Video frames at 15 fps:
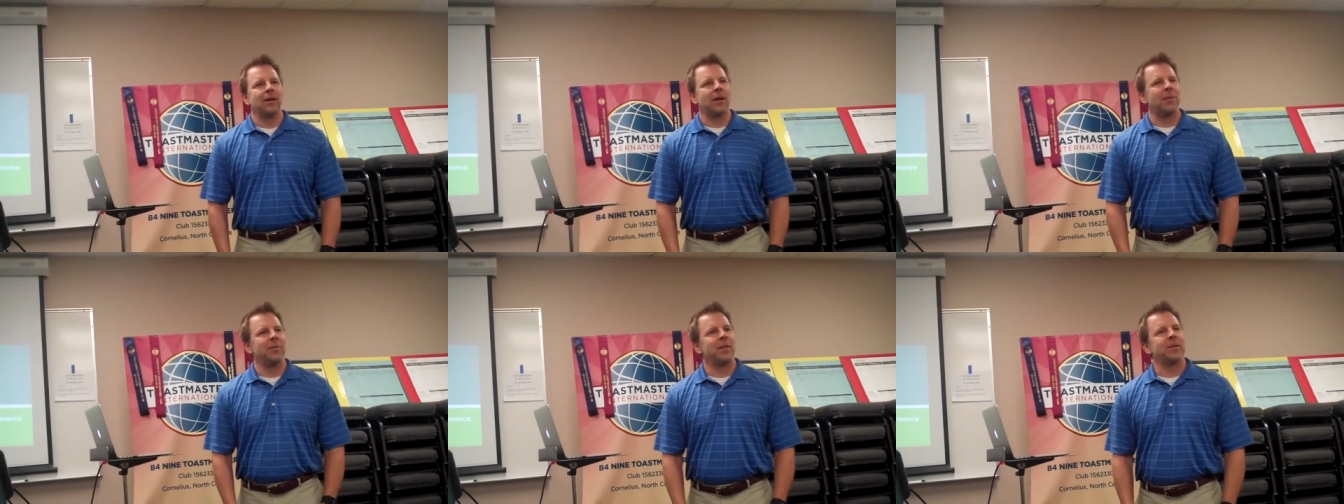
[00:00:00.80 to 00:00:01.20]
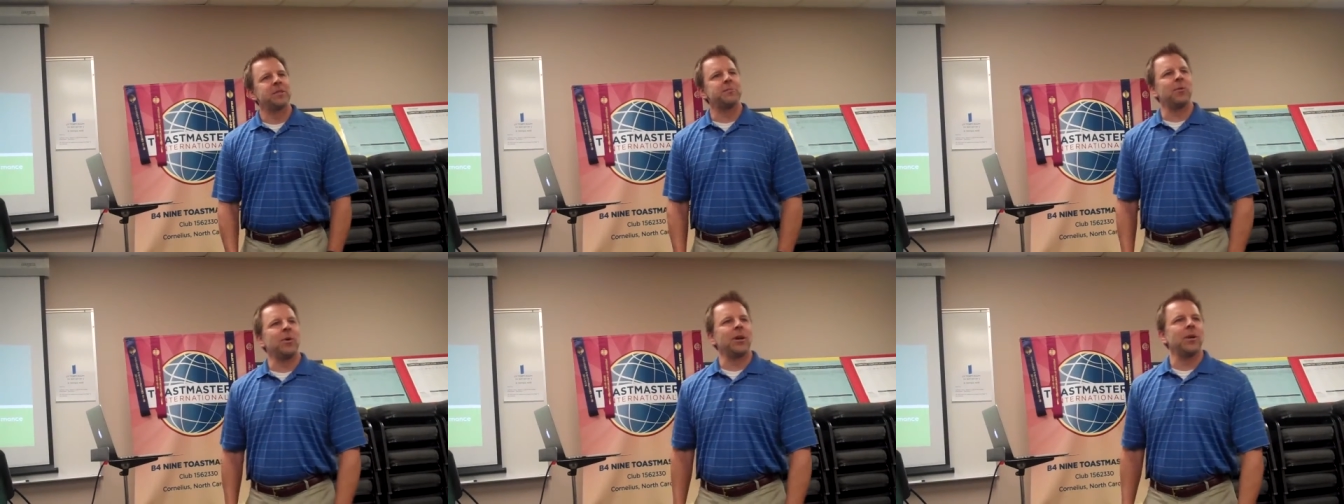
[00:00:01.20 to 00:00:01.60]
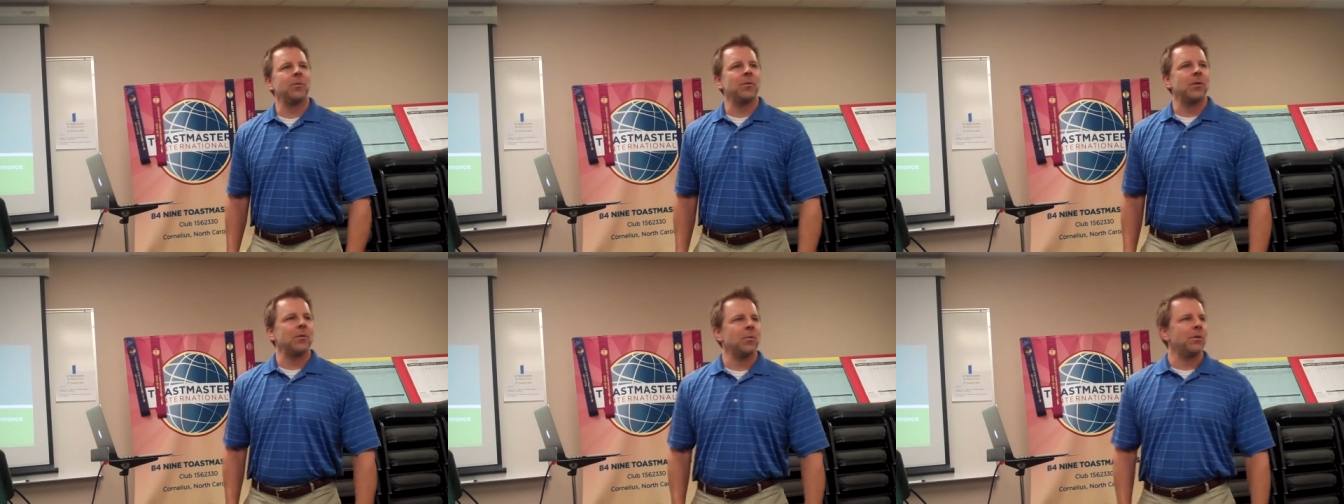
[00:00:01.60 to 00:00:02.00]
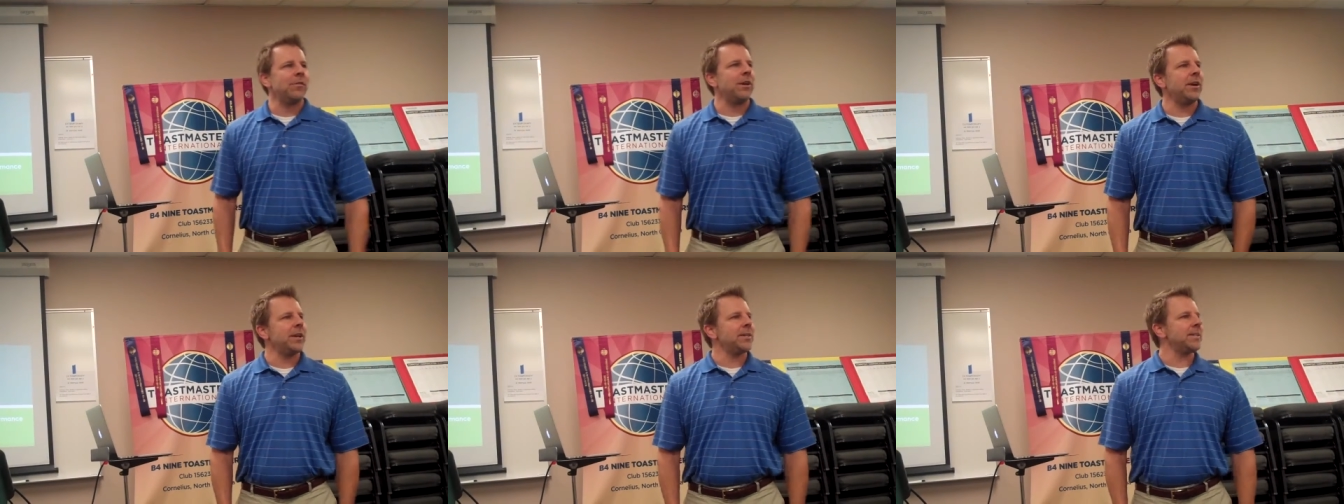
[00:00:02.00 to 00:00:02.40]
coming this morning. We're
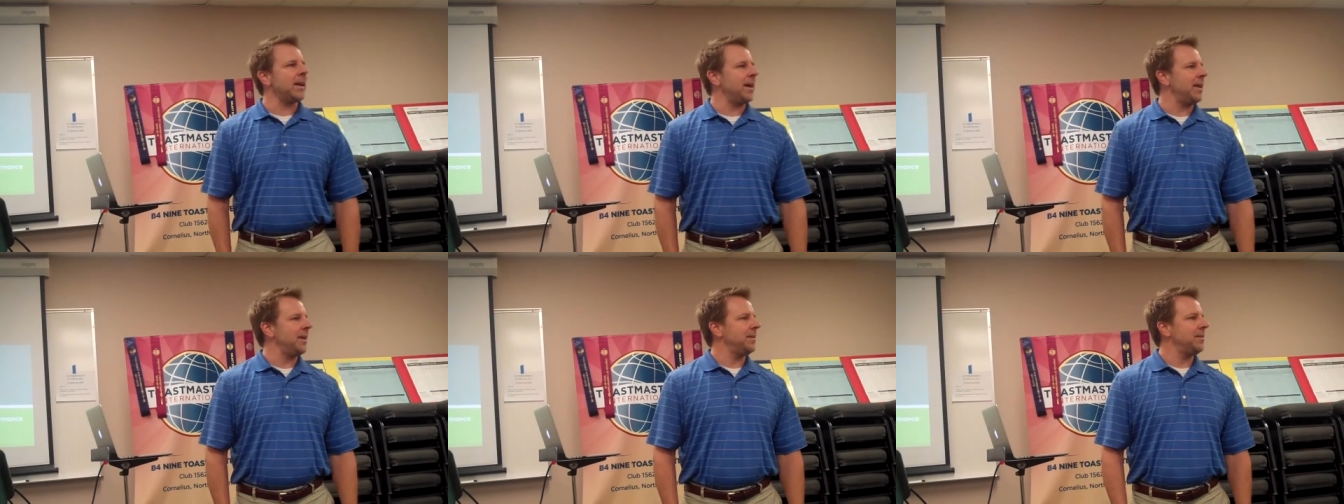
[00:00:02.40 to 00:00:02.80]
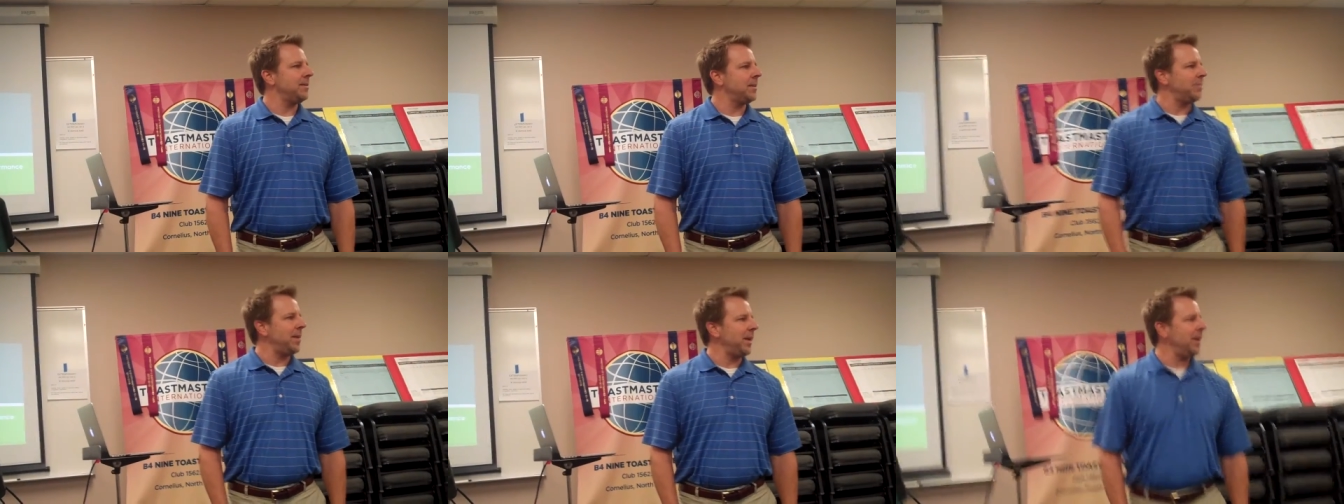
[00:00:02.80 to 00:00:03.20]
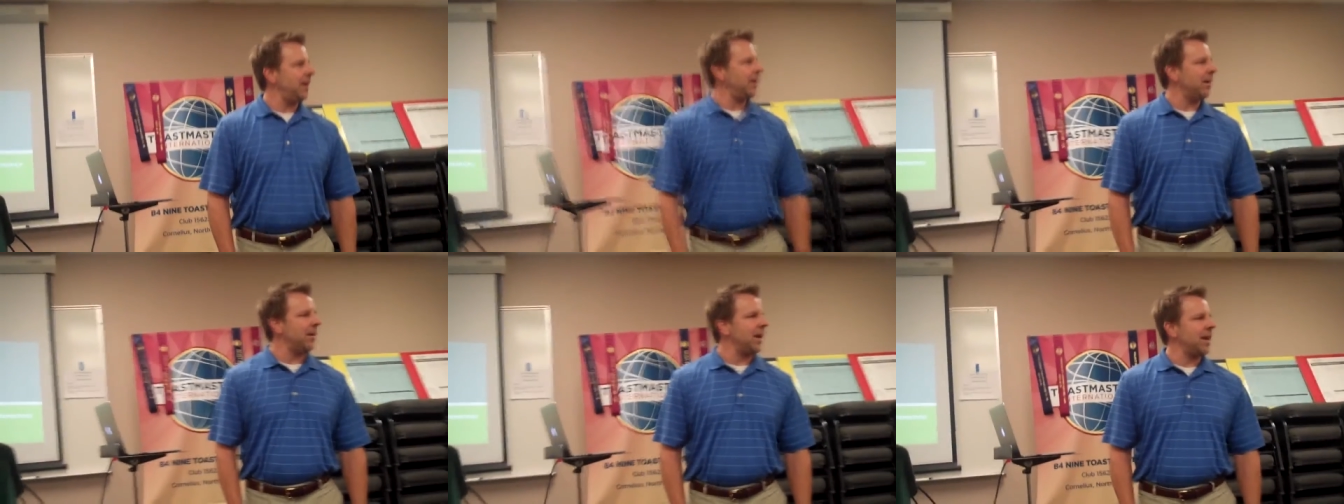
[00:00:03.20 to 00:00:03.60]
very excited to be here.